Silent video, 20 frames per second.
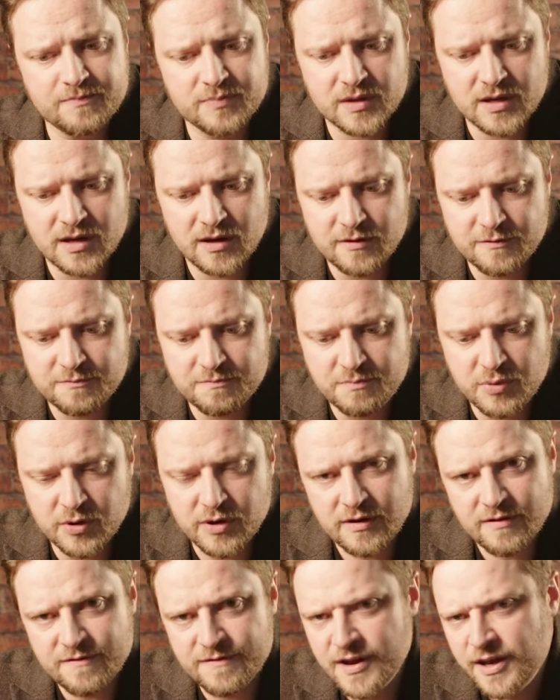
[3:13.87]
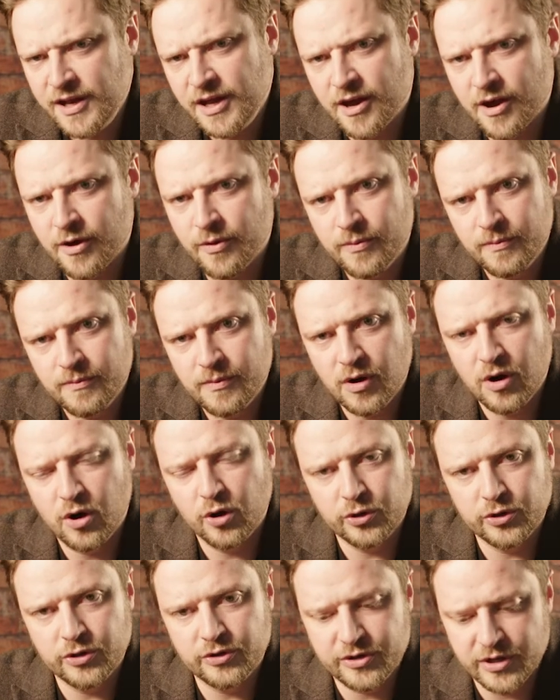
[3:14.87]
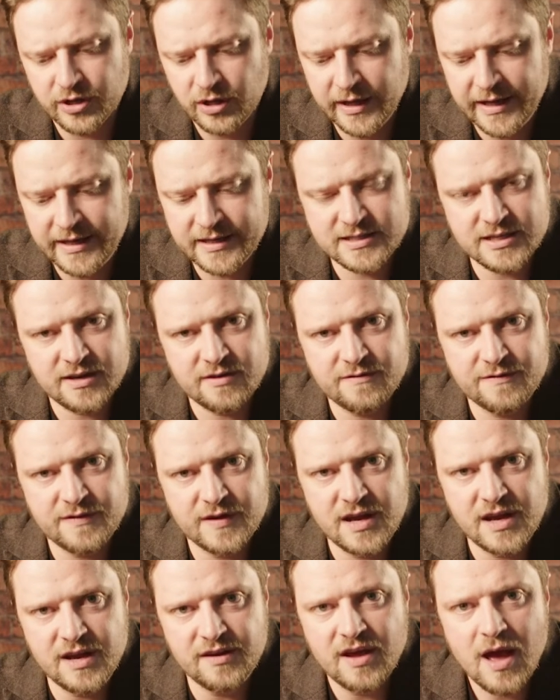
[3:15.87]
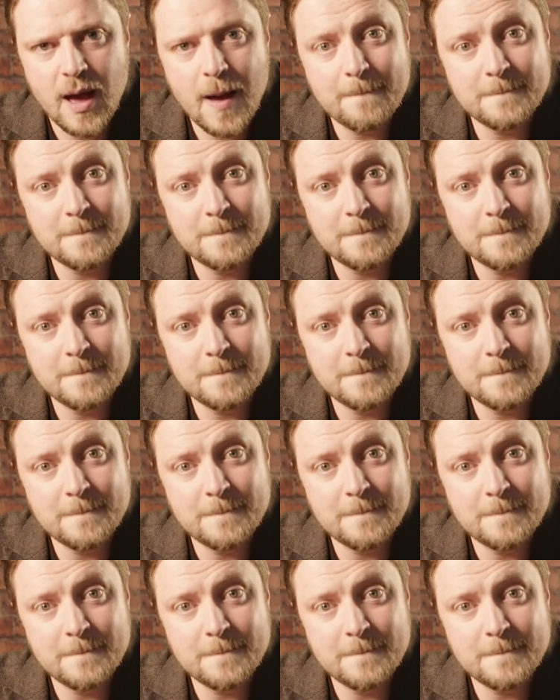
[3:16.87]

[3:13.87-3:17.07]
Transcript: kind of putting a video on the LinkedIn feed,